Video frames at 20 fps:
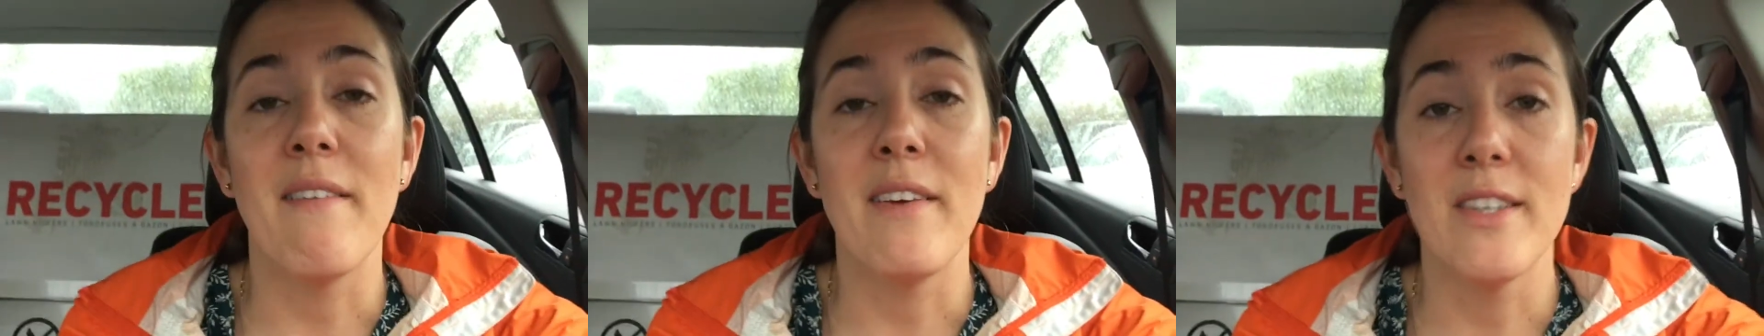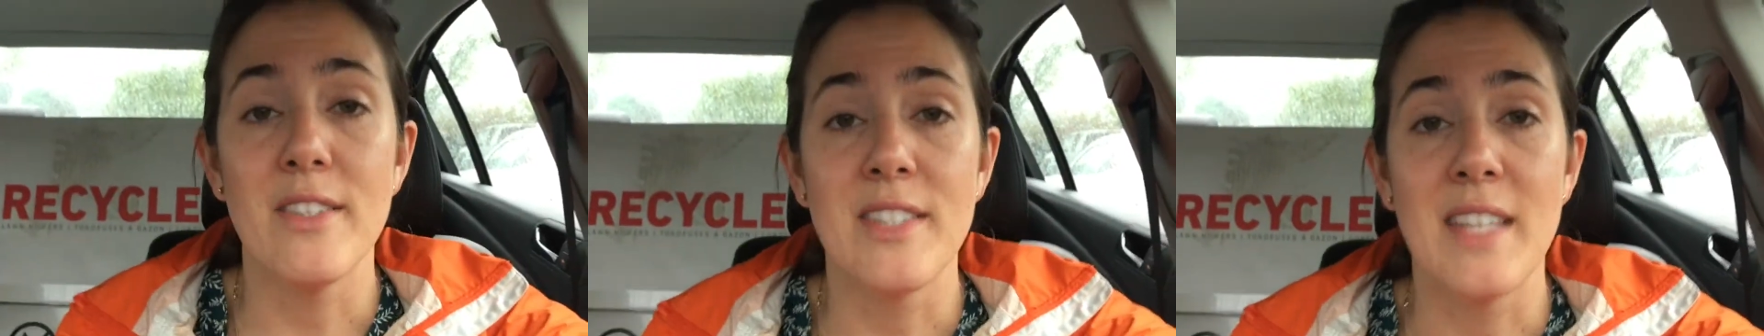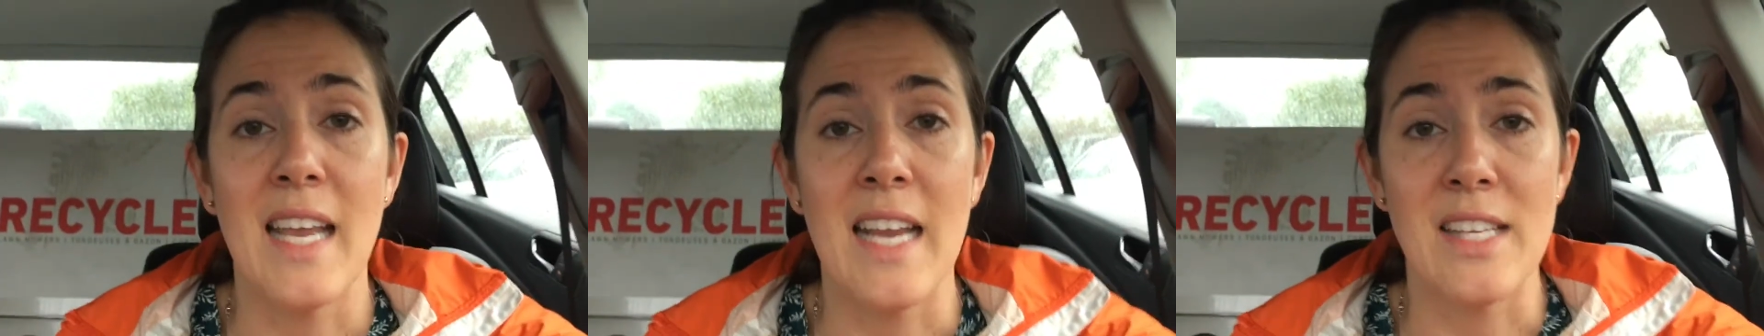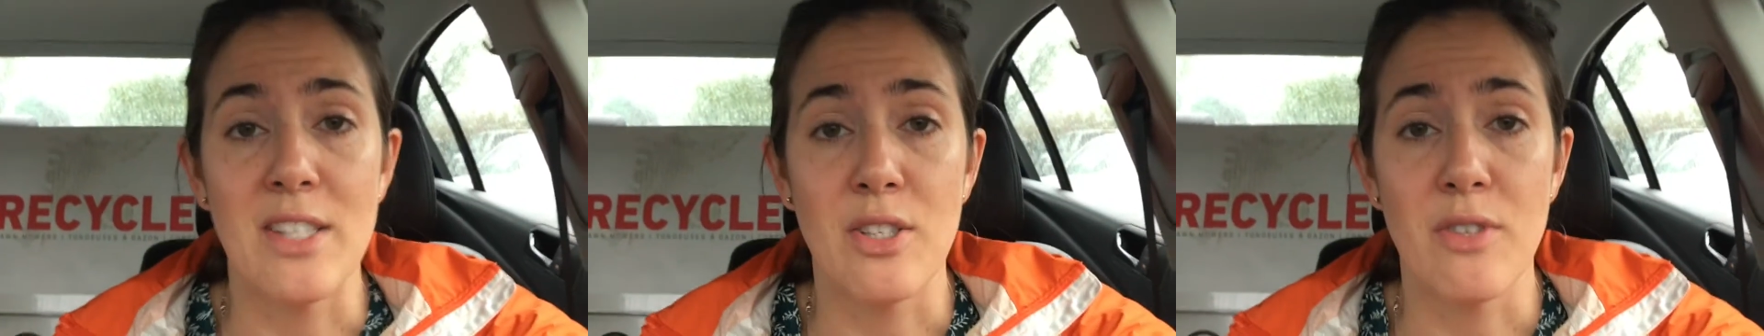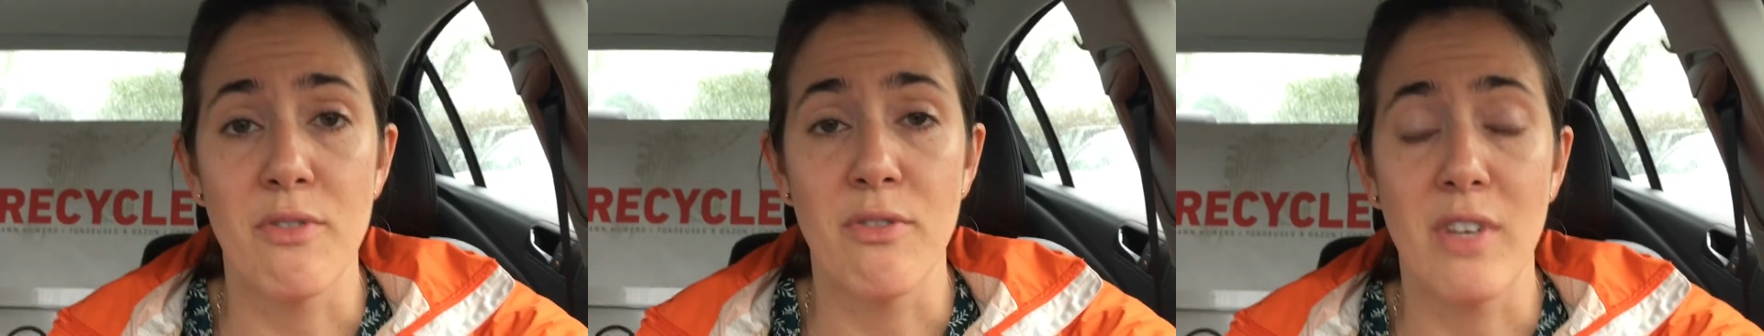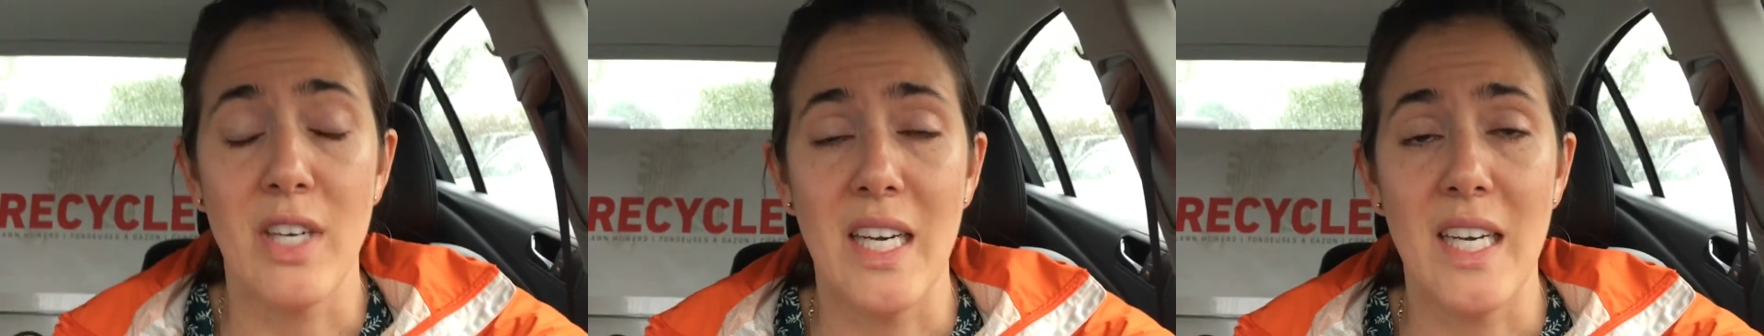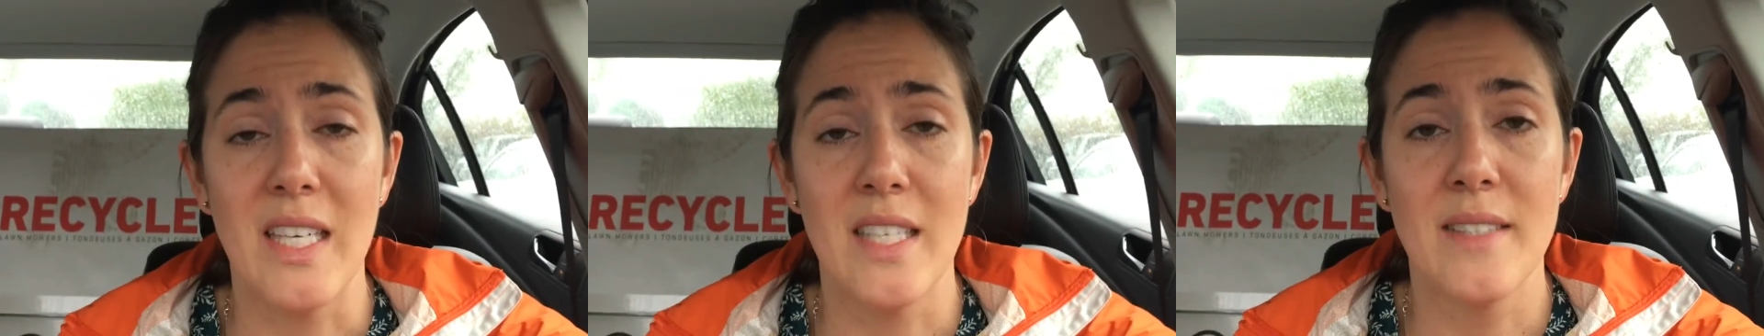years cancer
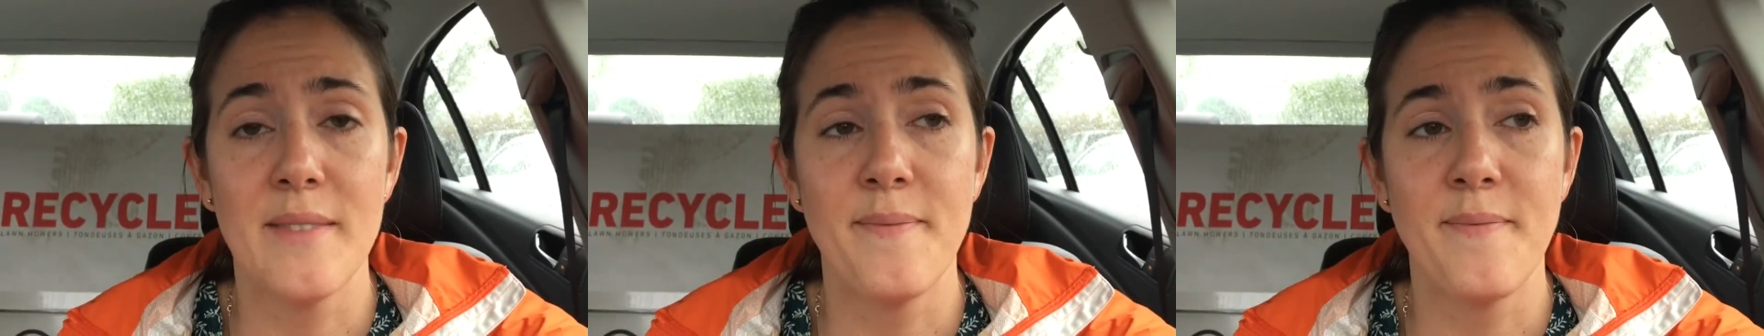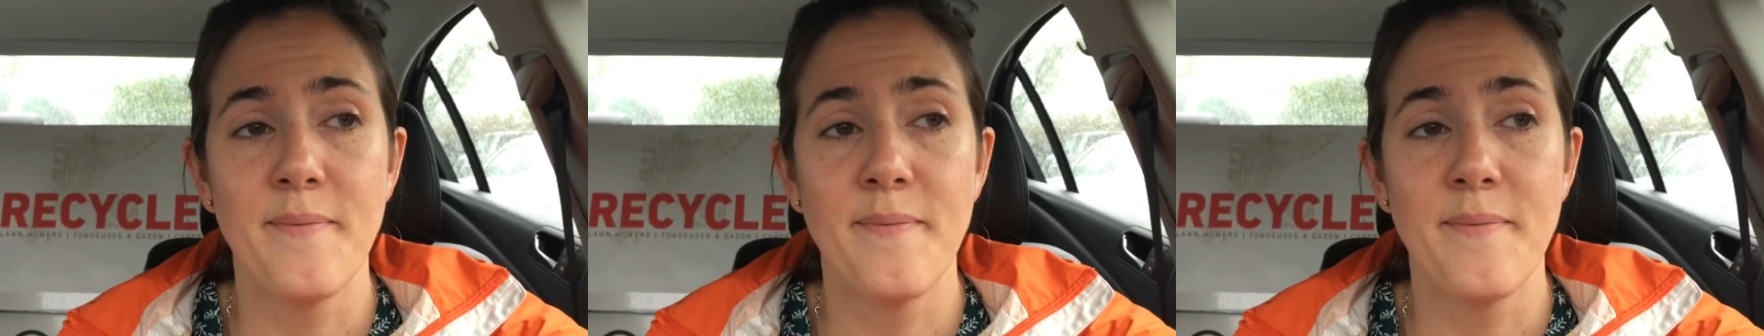free.